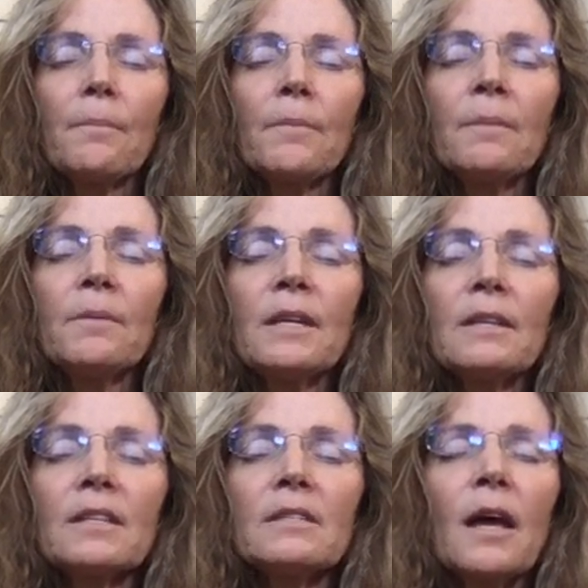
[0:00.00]
maybe
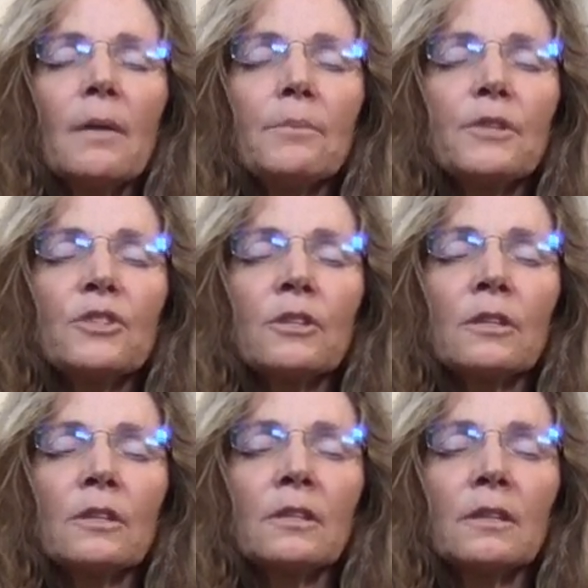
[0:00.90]
the
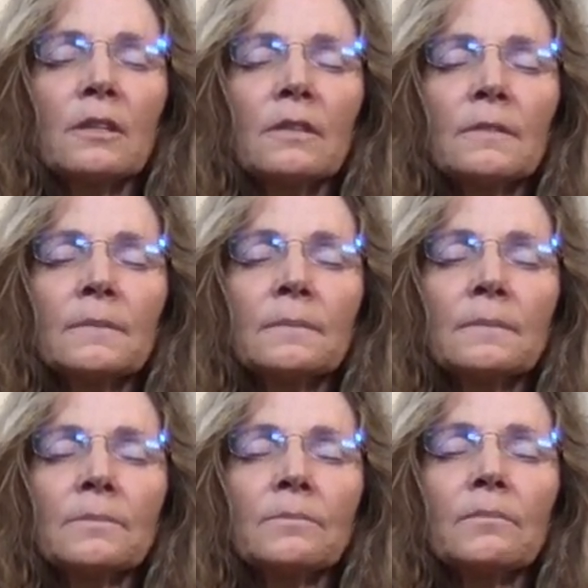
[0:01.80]
temperature
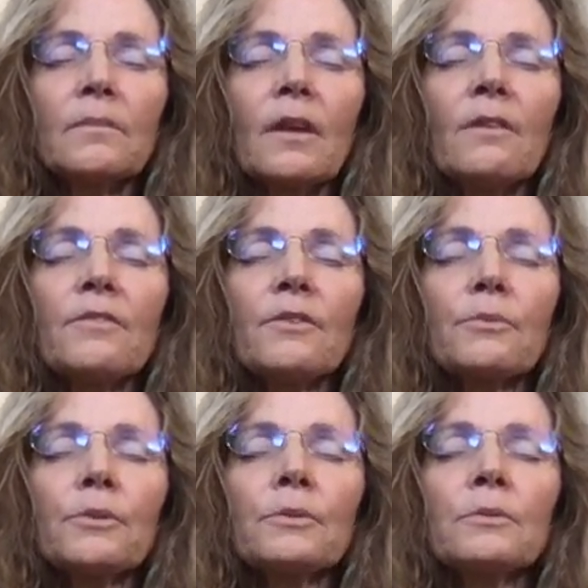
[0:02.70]
of the
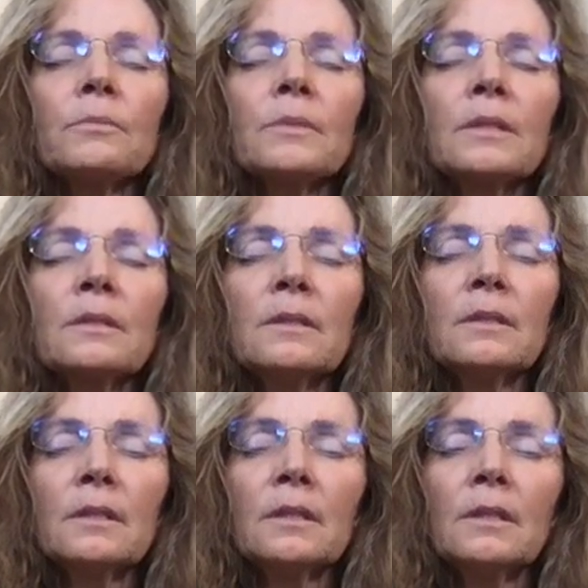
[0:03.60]
room
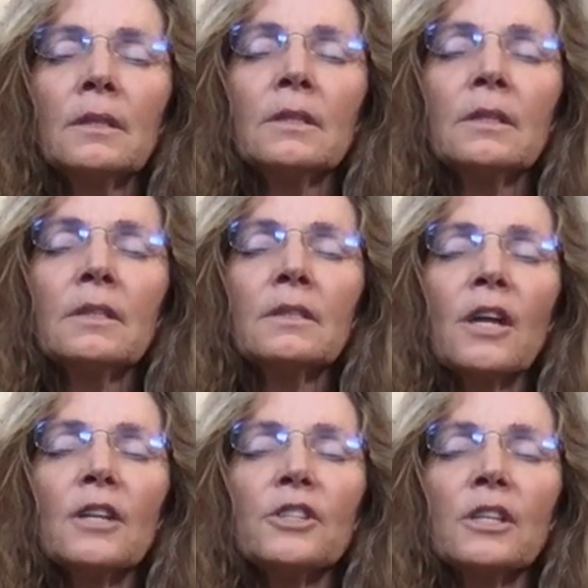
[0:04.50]

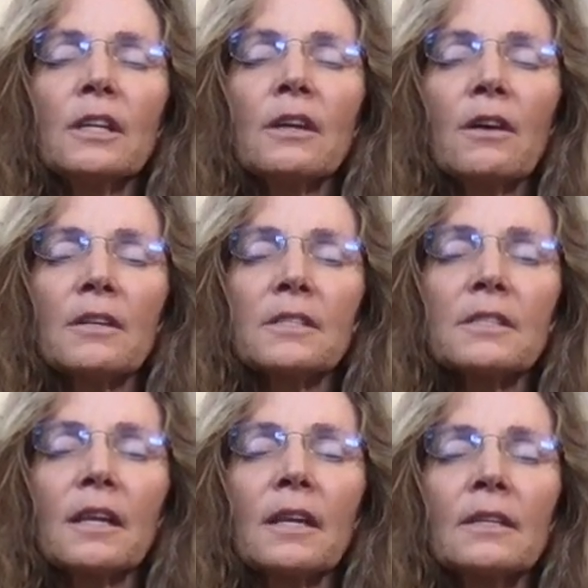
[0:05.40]
touching our
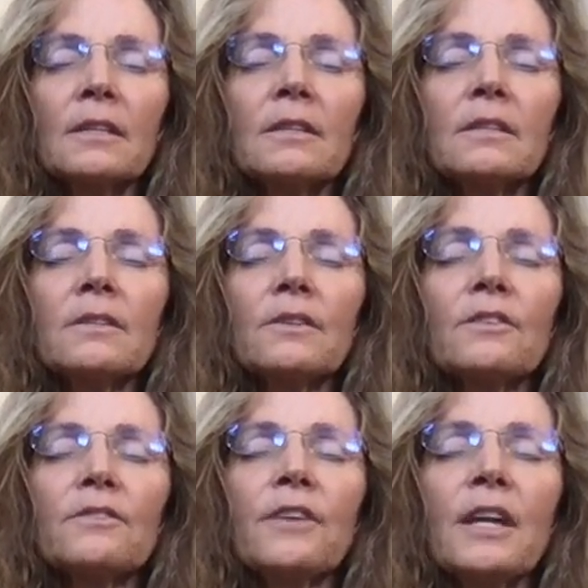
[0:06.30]
skin
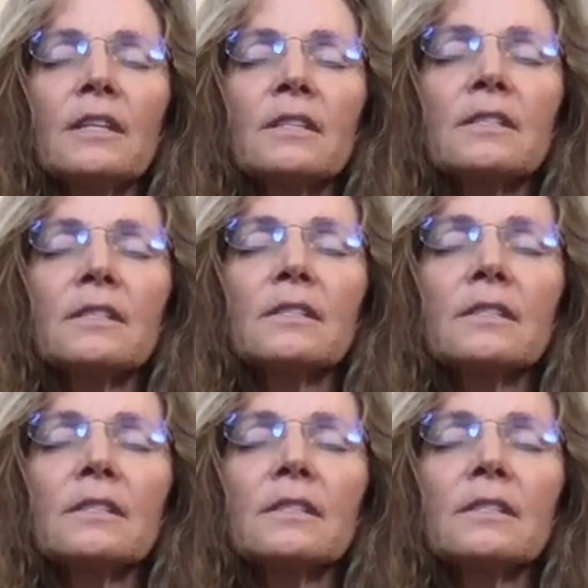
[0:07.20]
or face,